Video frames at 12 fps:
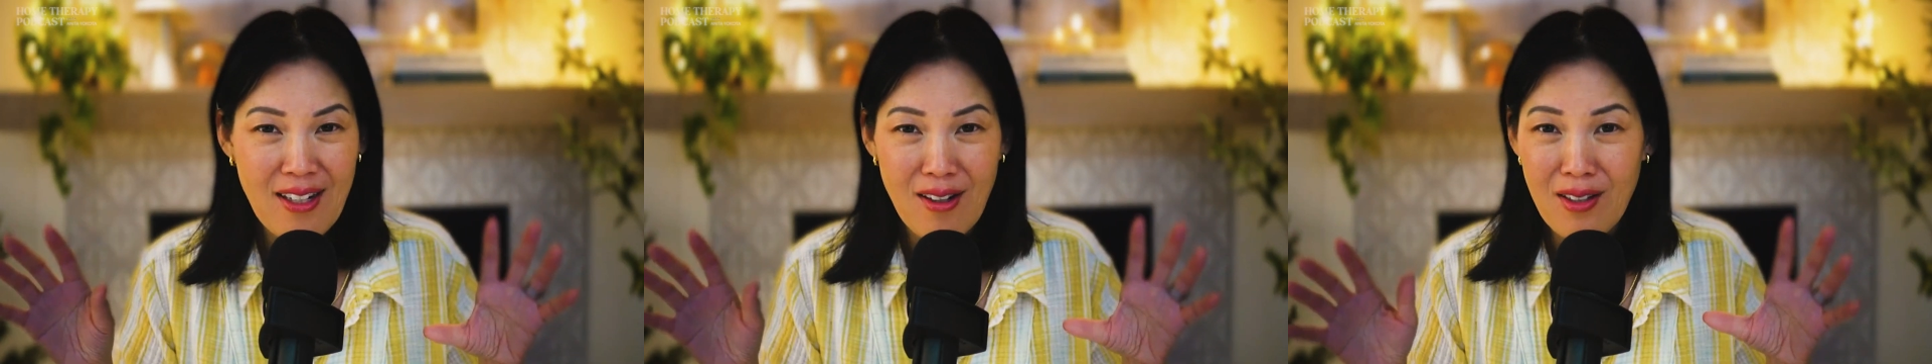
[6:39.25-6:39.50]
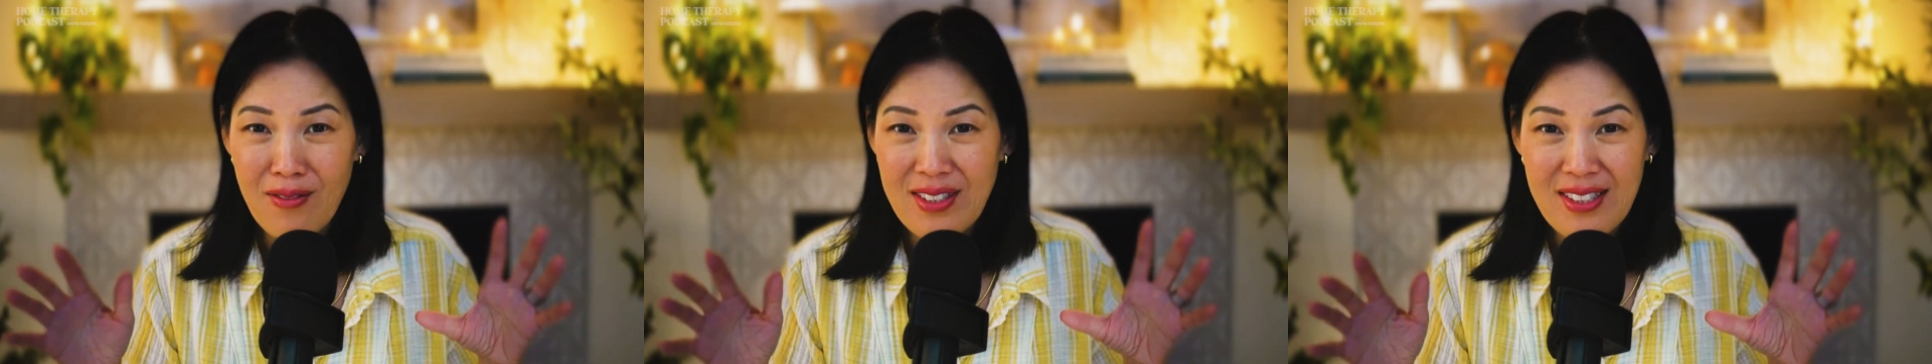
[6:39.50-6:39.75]
and
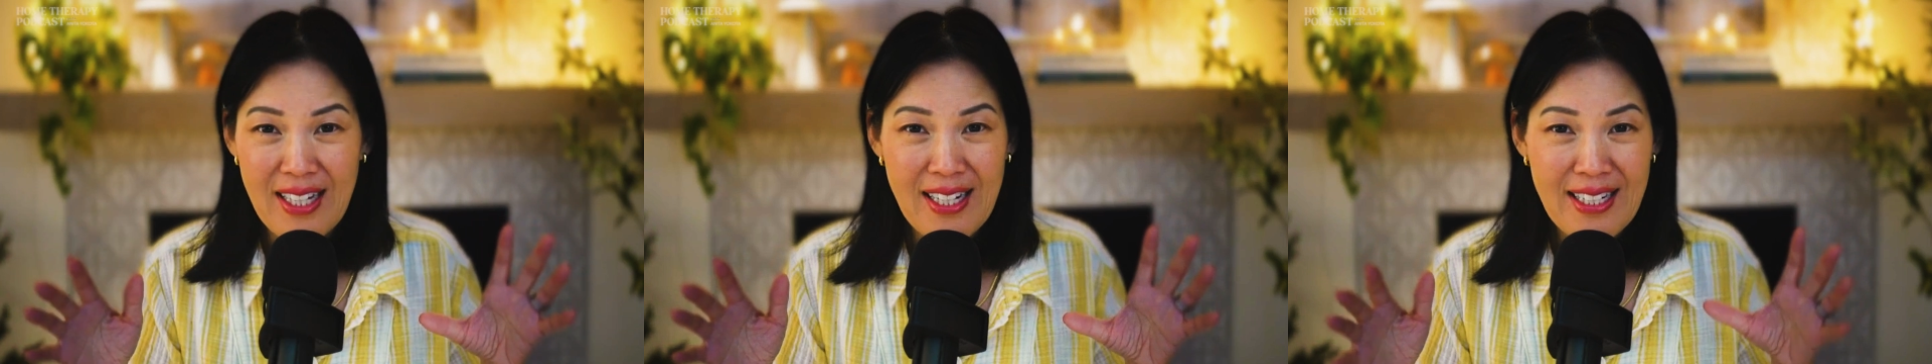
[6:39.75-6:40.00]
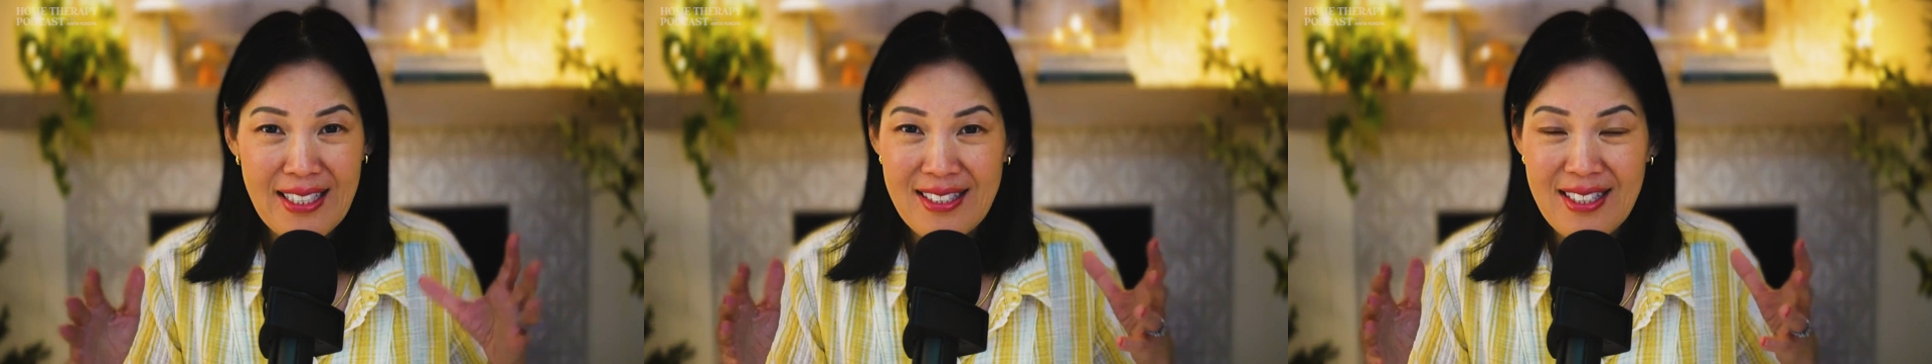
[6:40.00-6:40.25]
all of a
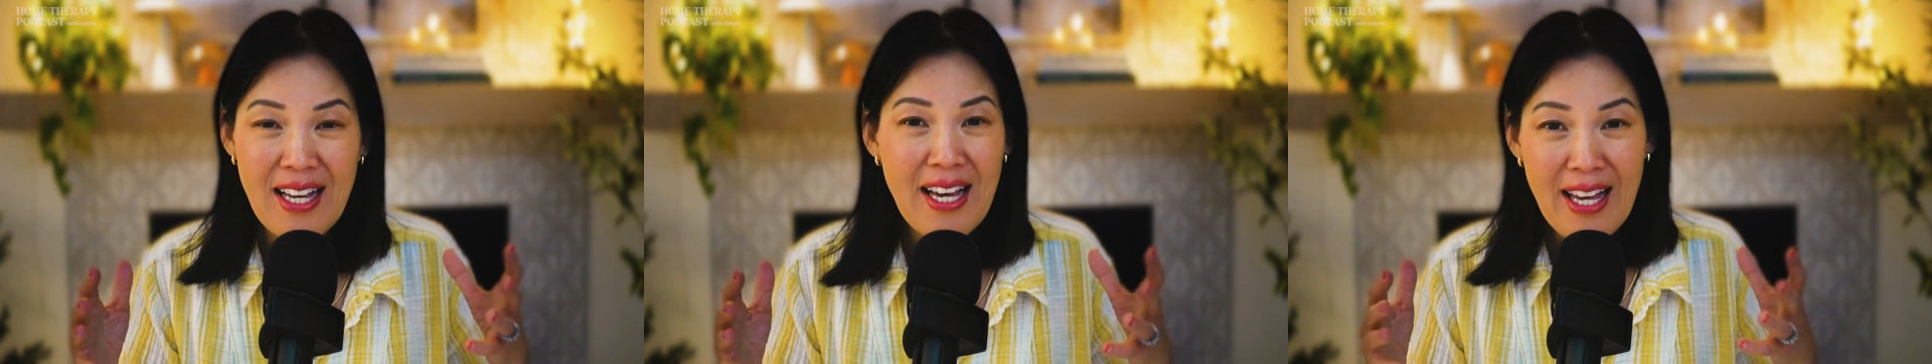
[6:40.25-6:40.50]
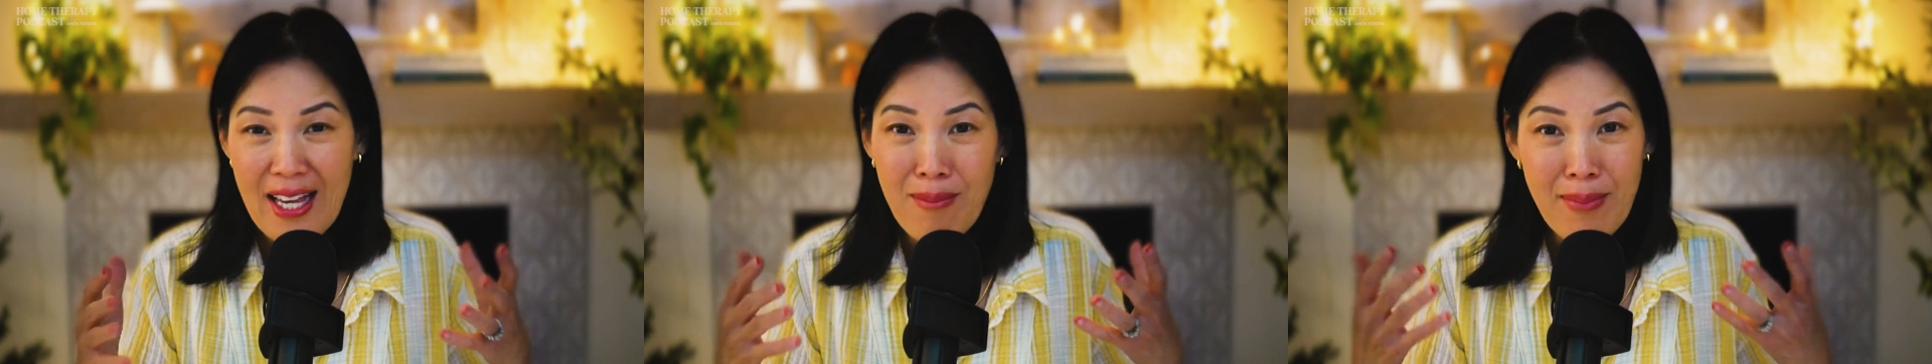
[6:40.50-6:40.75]
sudden
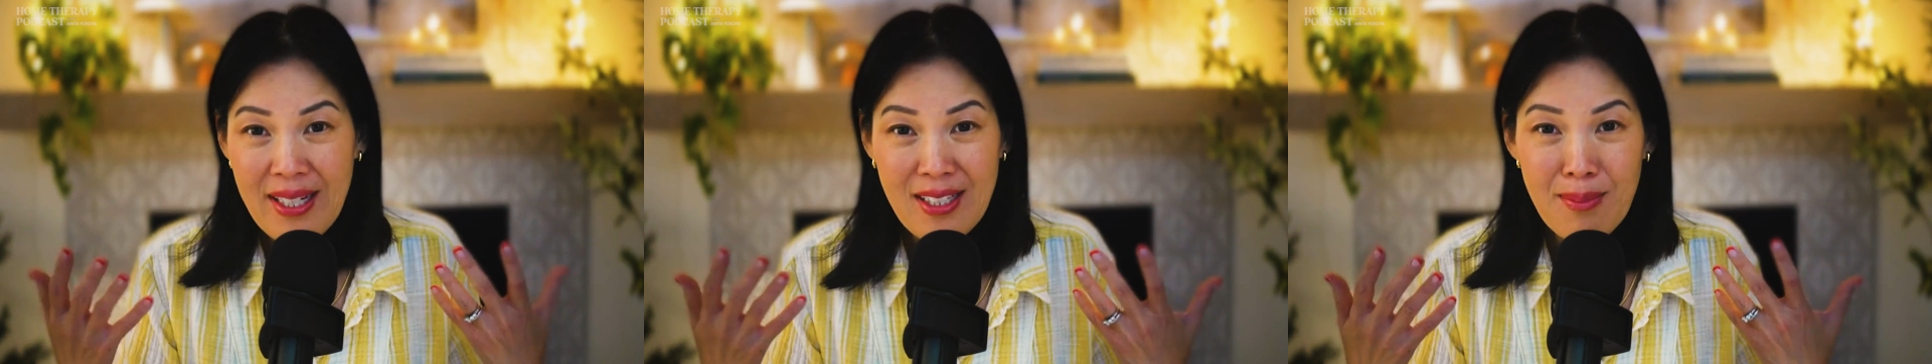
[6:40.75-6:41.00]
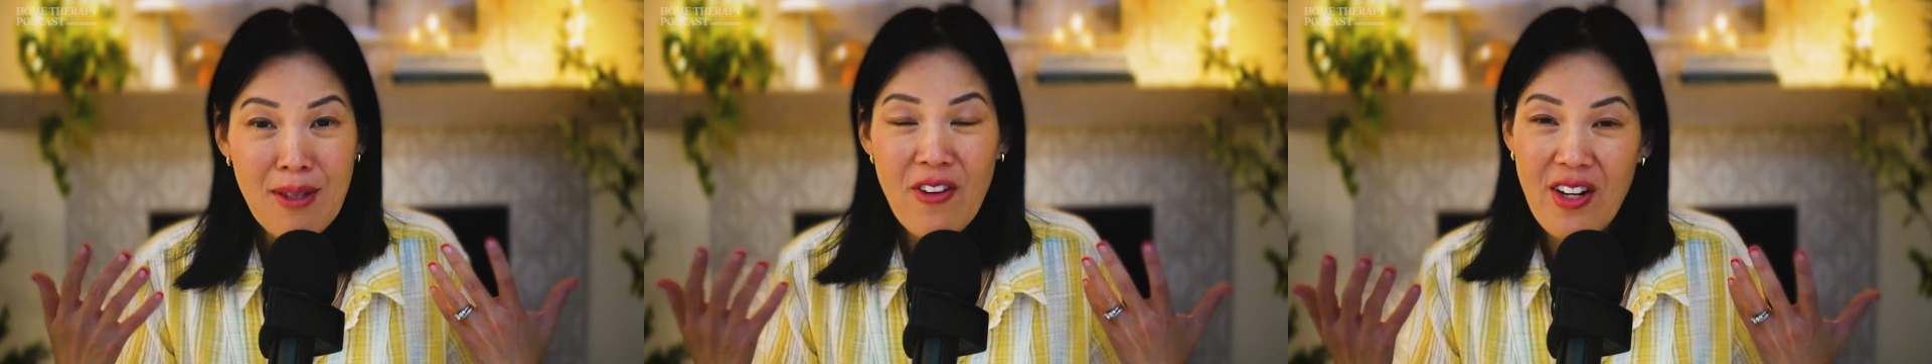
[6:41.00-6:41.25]
it
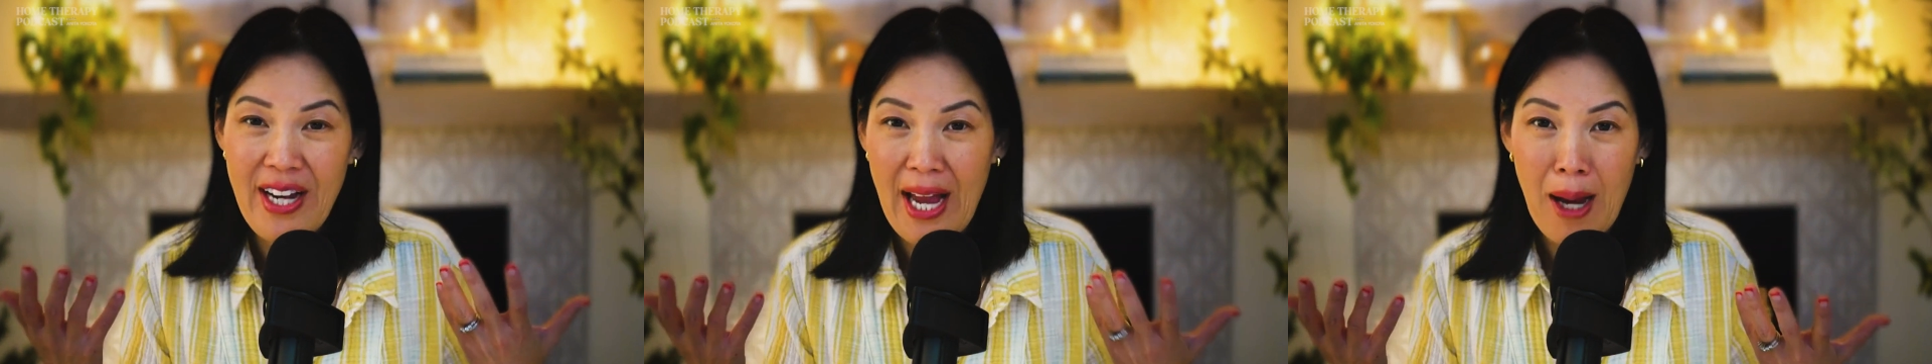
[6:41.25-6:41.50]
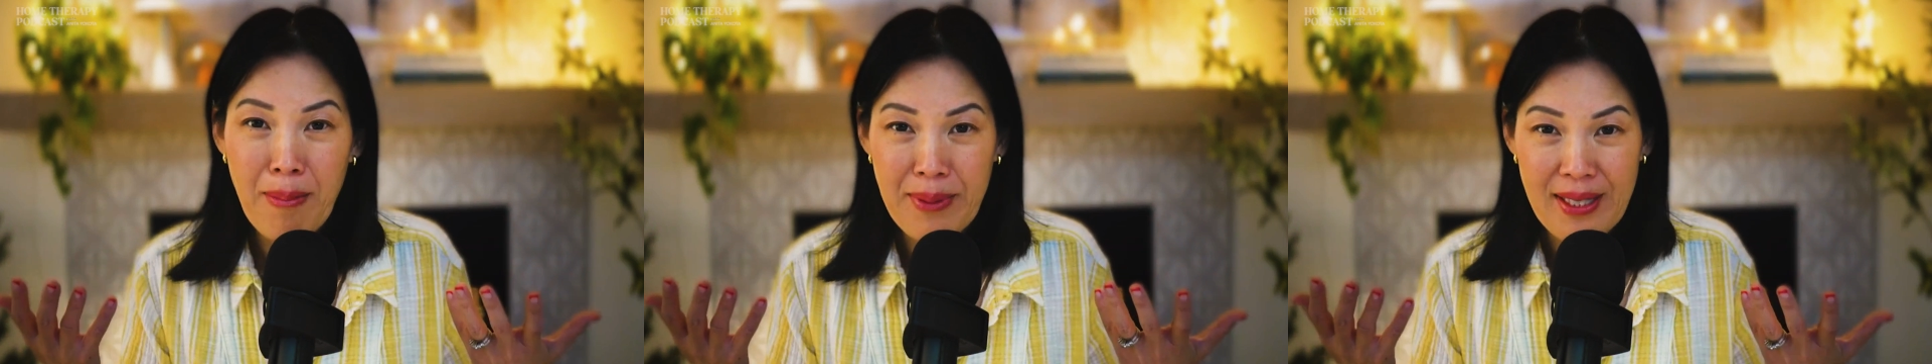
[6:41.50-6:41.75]
makes me very
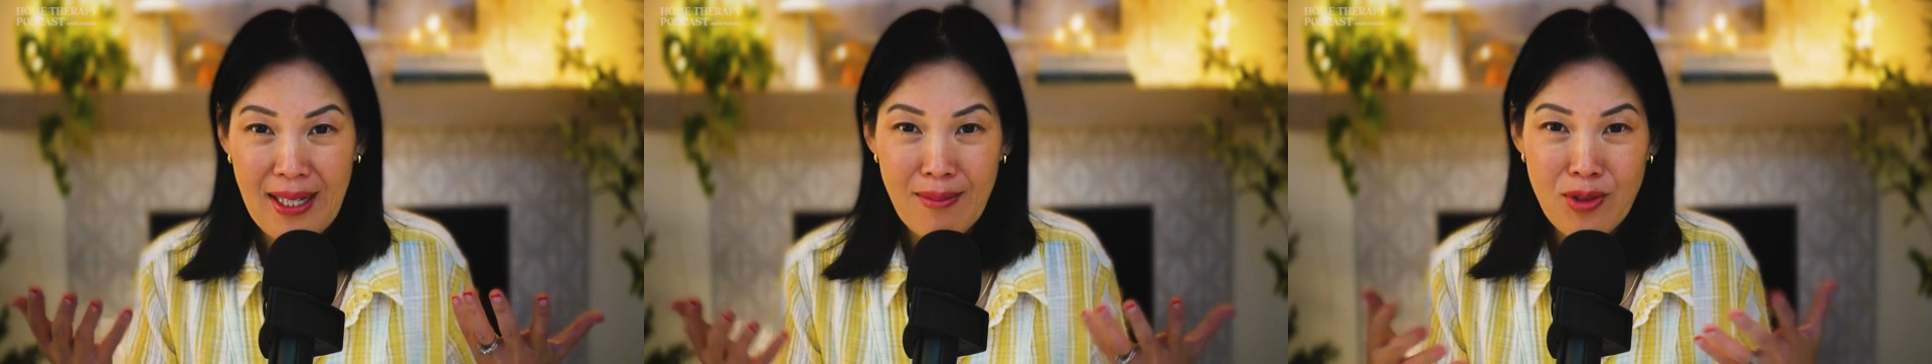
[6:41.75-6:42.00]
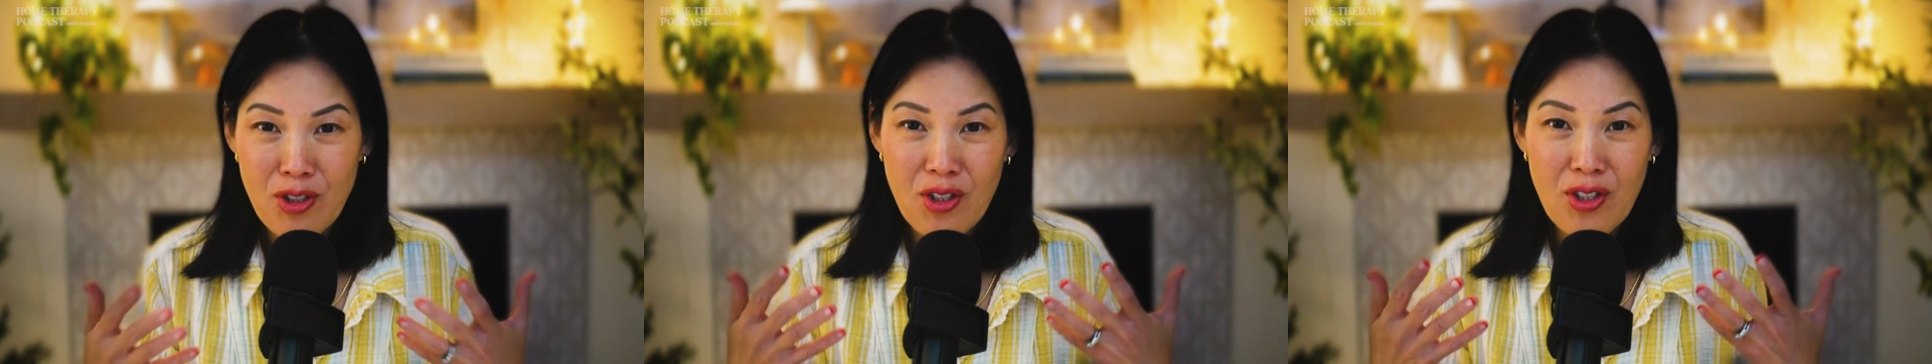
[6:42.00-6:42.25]
happy.
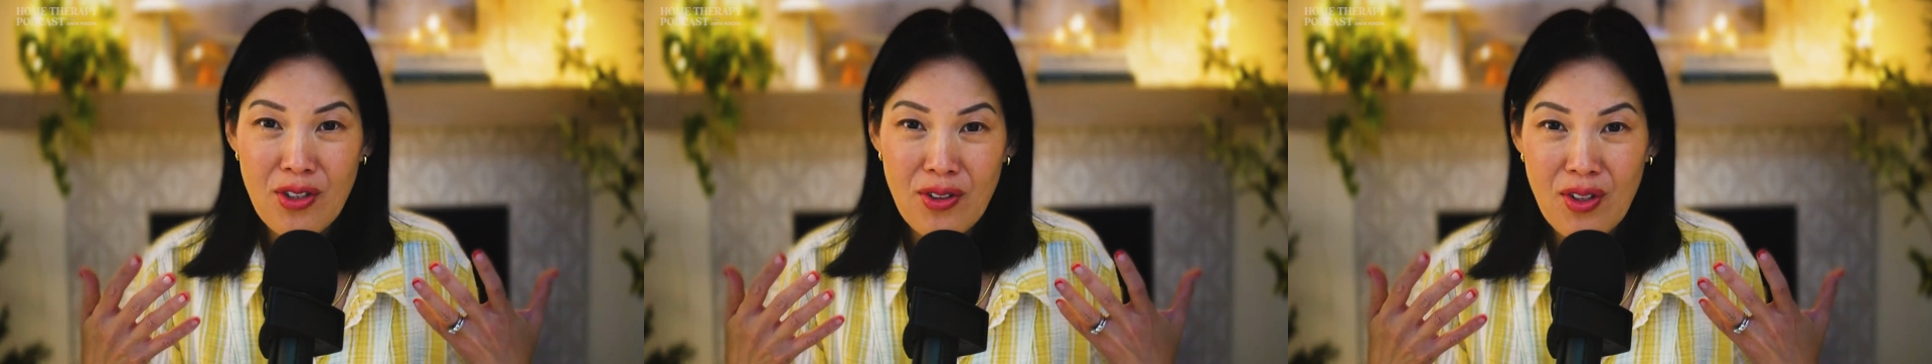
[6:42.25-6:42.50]
I'm sure